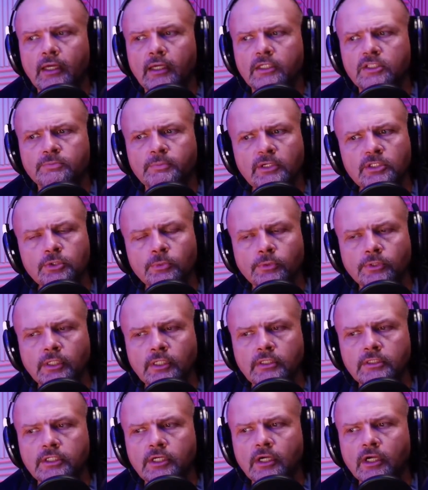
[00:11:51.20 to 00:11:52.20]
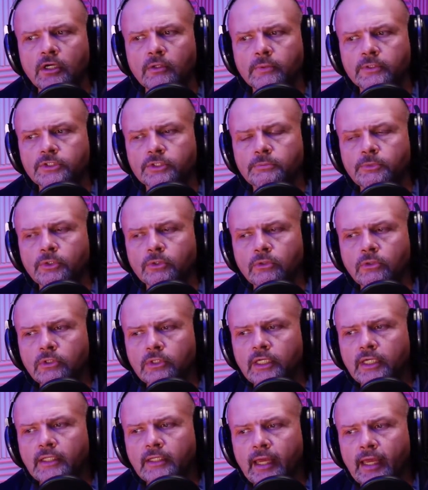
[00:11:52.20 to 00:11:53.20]
especially with e-terrorism, you're
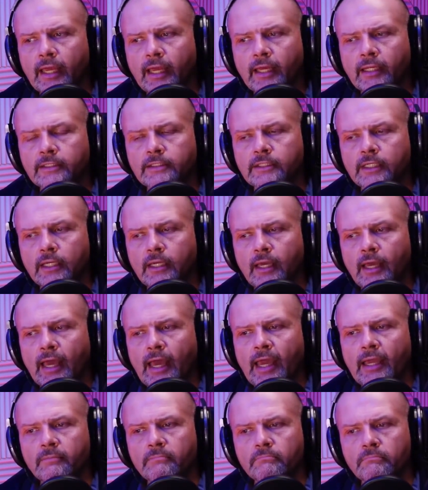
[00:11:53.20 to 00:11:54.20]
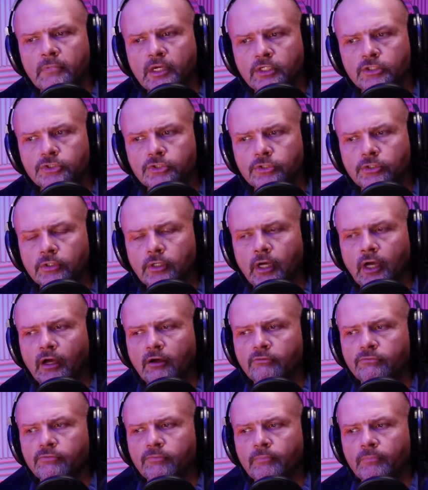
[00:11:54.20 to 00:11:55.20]
looking at a mixture
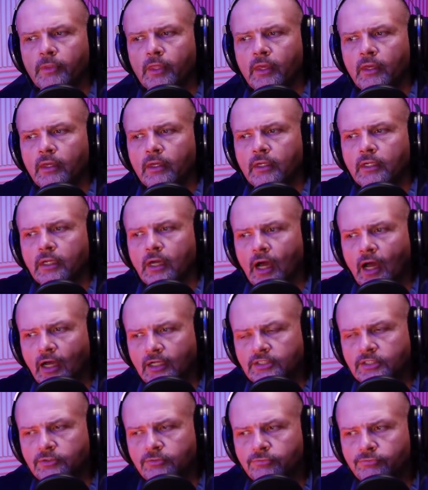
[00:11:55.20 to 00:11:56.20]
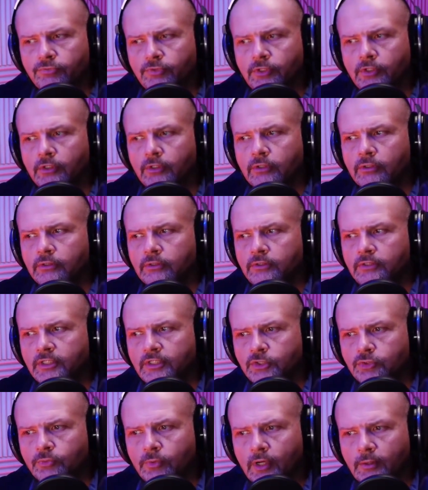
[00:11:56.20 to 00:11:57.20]
of causing fear,
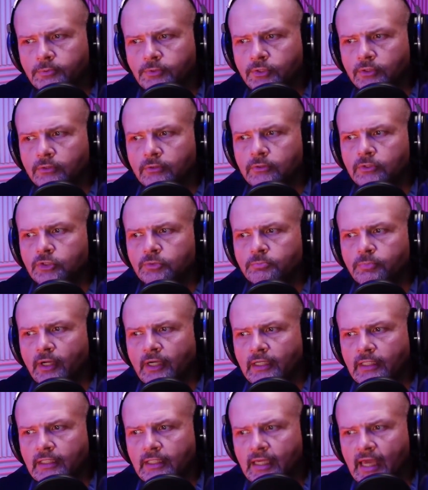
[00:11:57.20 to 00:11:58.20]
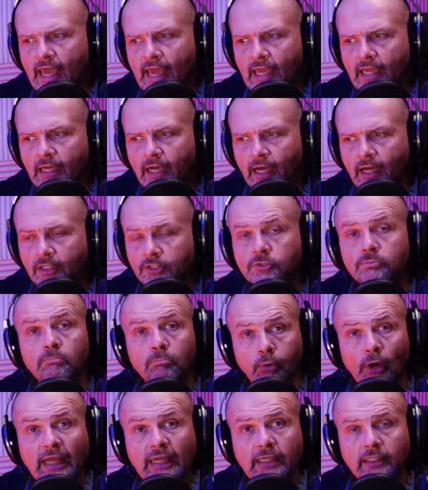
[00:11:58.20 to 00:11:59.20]
disruption, spreading chaos,
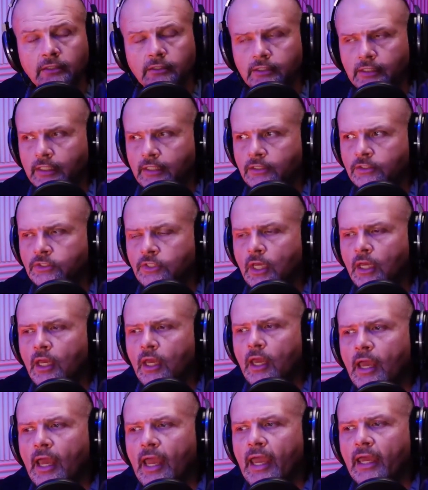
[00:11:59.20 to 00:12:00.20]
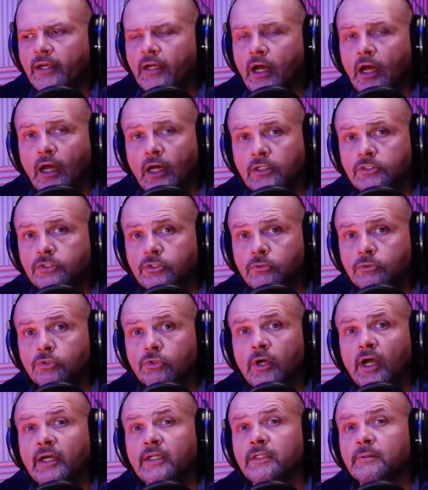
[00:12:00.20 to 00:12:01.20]
breaking things, and also
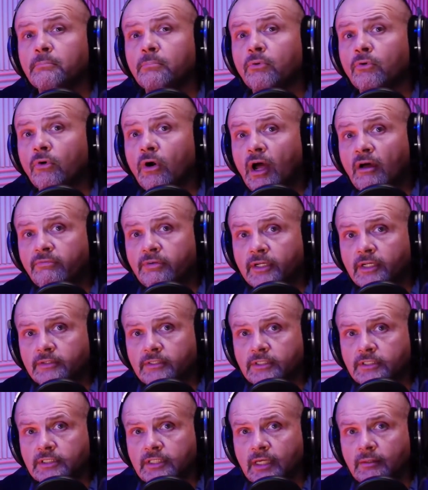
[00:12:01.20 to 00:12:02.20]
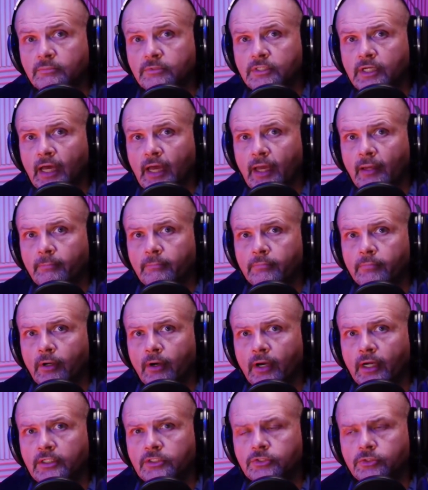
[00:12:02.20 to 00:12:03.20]
trying to profit at the same time.
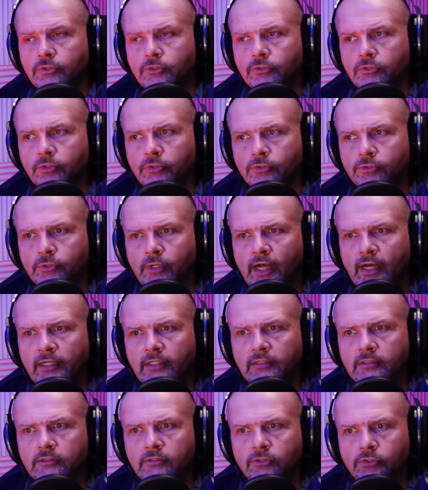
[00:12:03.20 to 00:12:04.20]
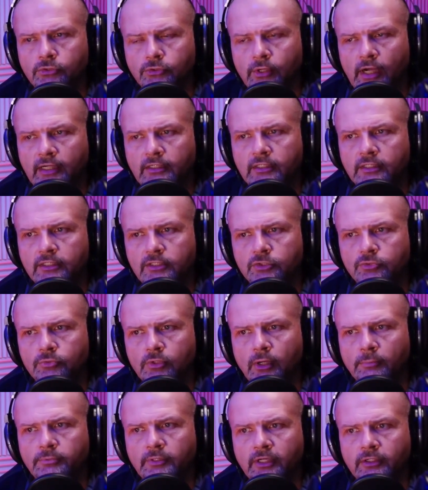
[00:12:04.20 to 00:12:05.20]
All right. So you're trying to
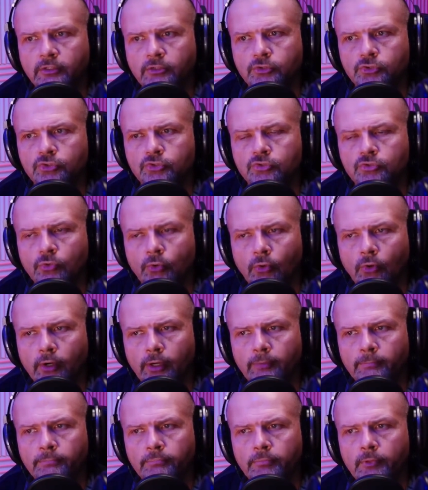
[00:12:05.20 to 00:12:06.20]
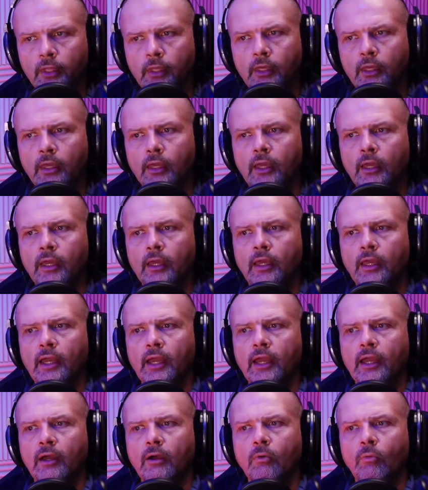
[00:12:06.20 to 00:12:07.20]
disrupt and destroy
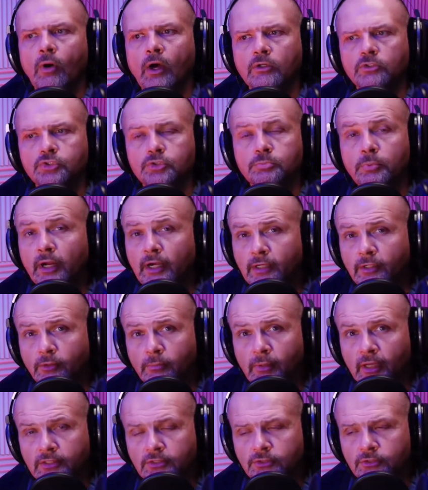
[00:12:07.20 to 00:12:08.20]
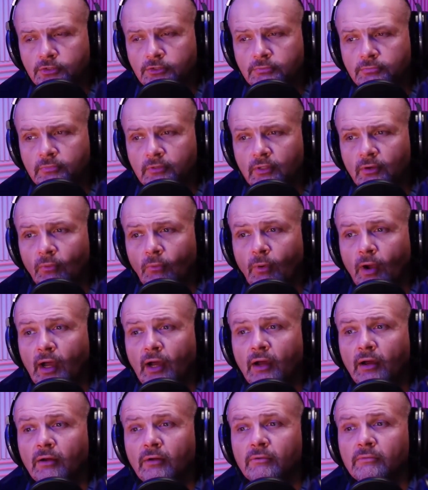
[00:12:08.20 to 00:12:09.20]
while spreading your message,
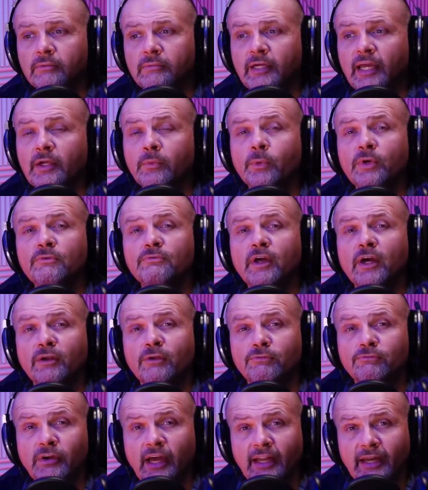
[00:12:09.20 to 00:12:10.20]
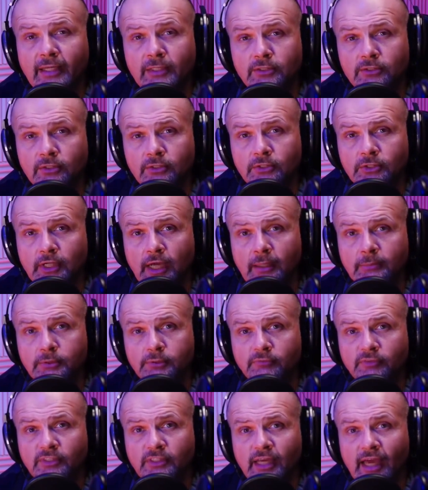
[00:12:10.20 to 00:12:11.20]
while, hey, we've got to finance these types
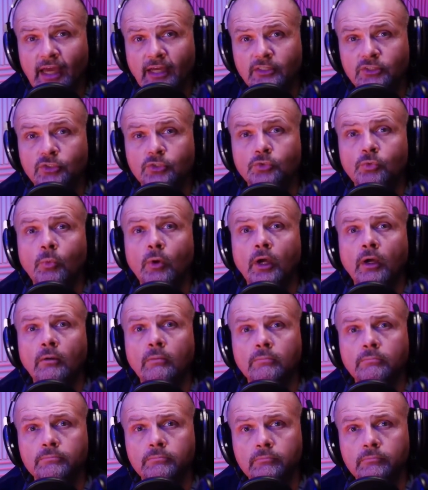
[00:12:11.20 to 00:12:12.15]
of attacks as well.